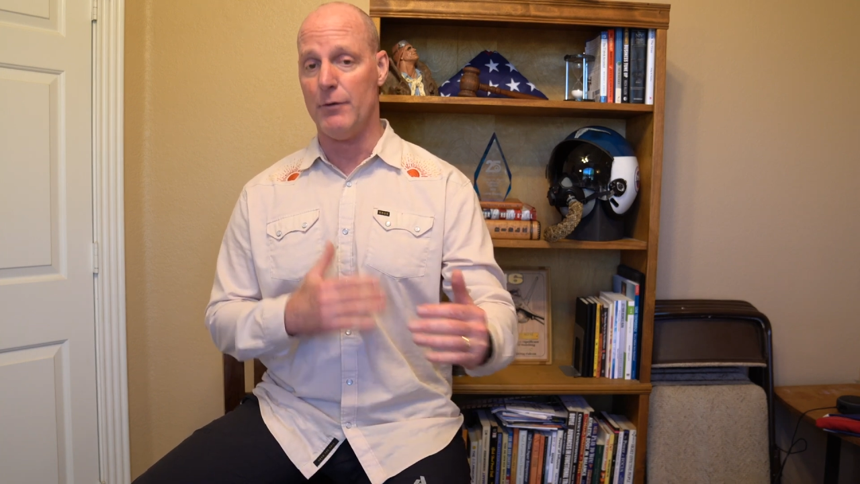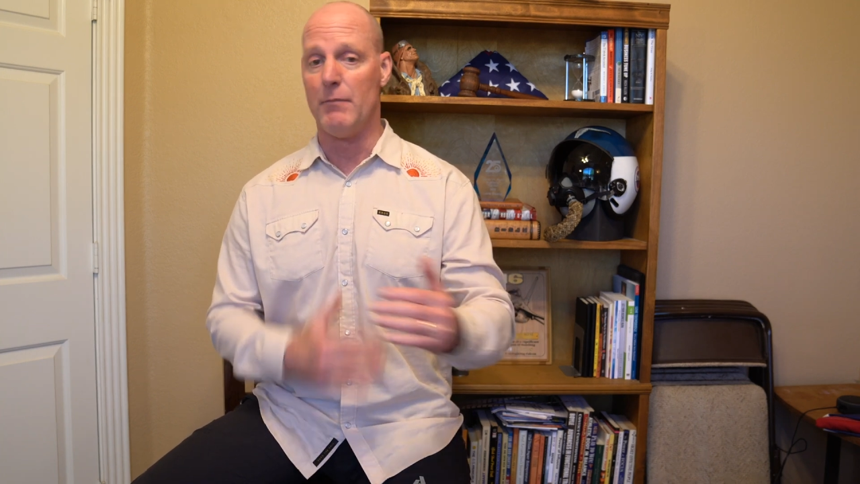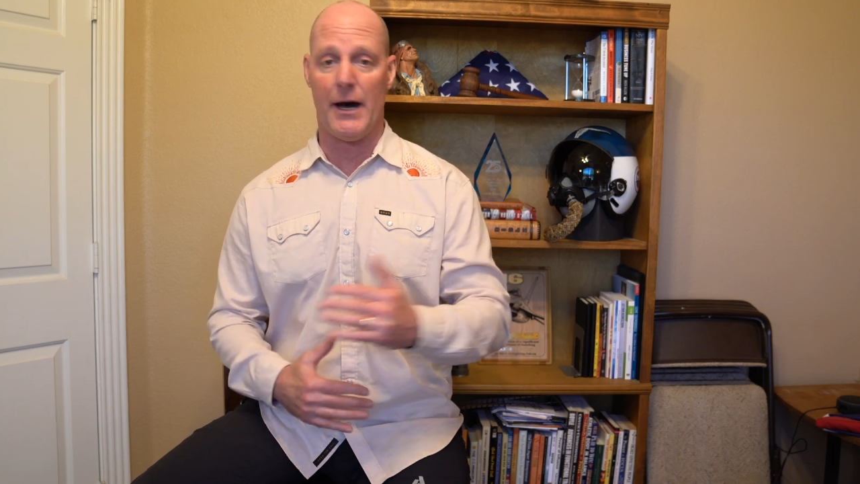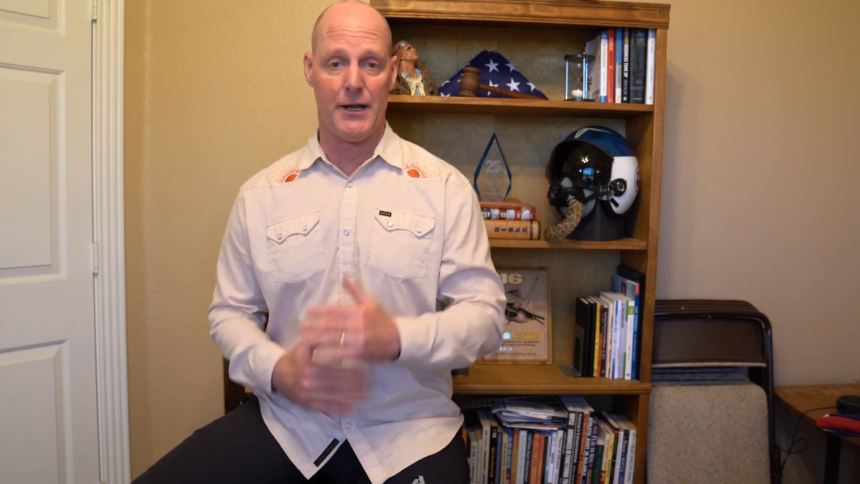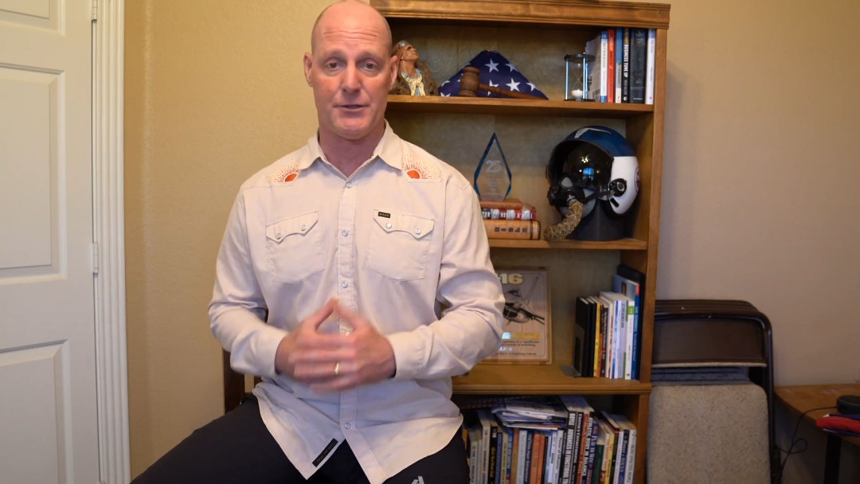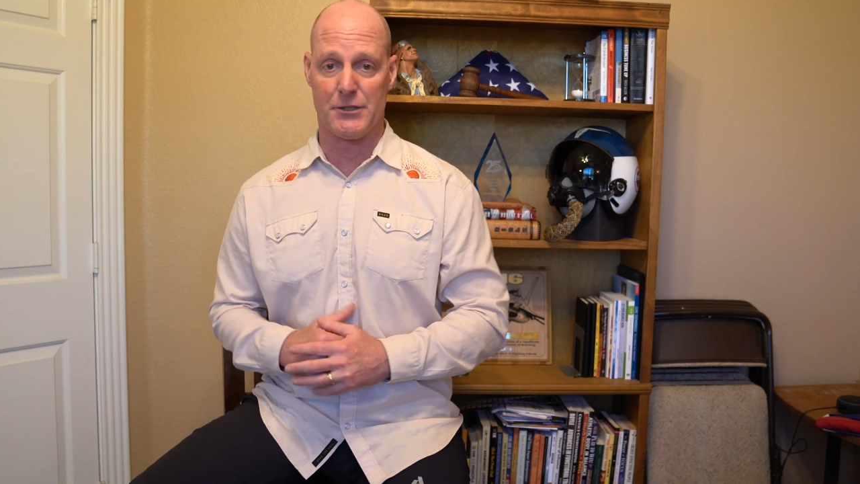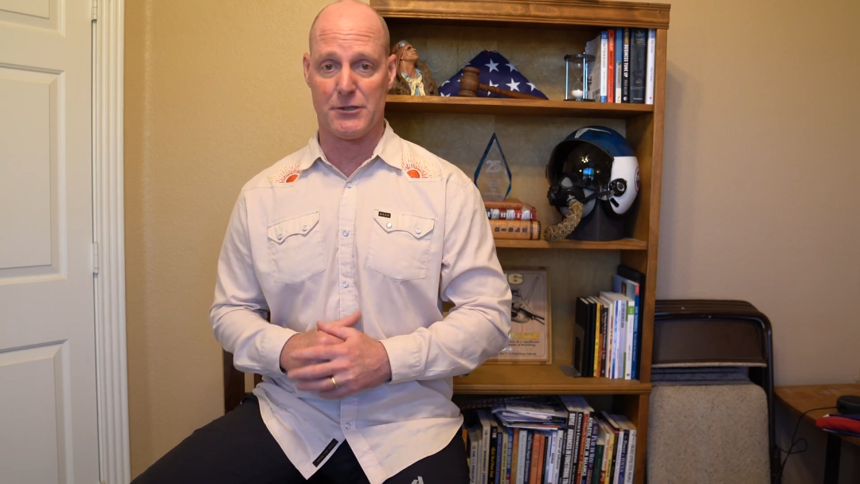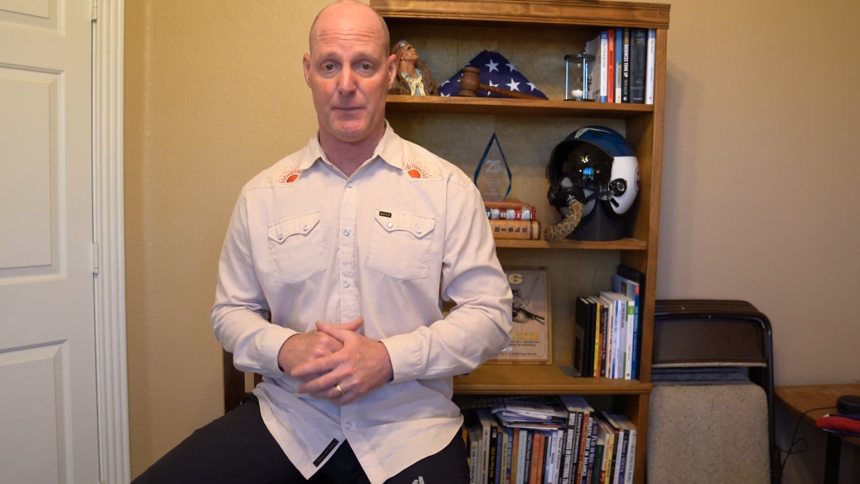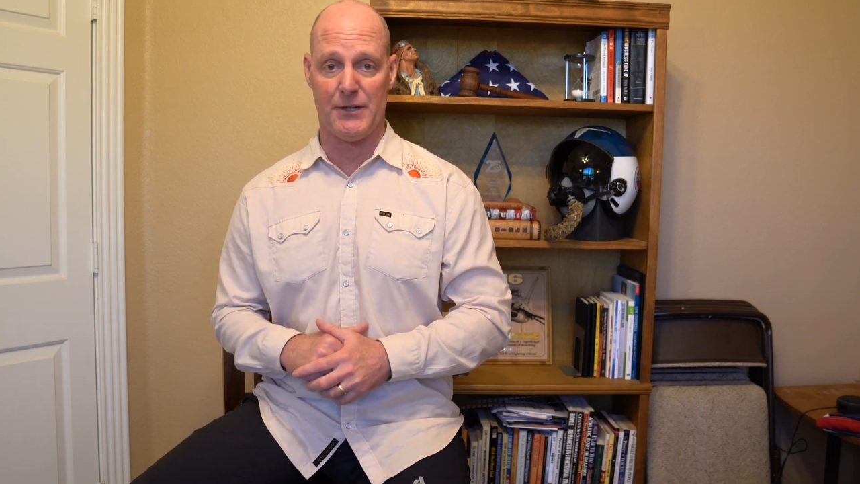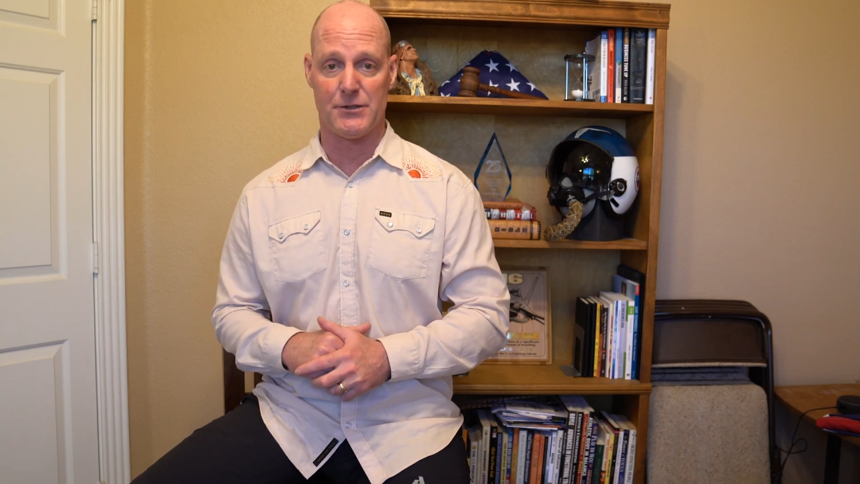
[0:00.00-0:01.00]
minus
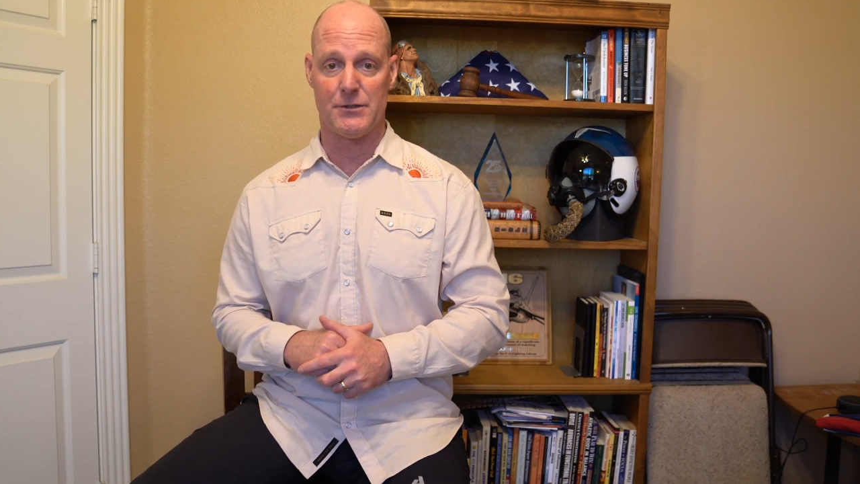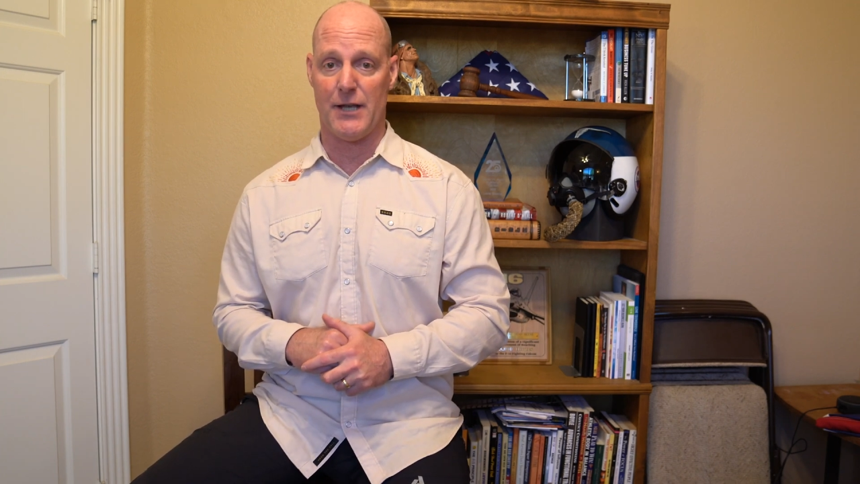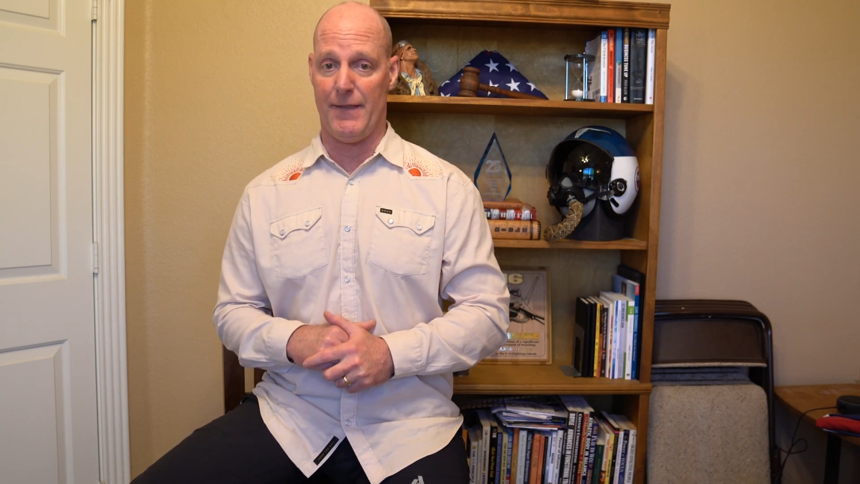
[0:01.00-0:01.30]
expenses,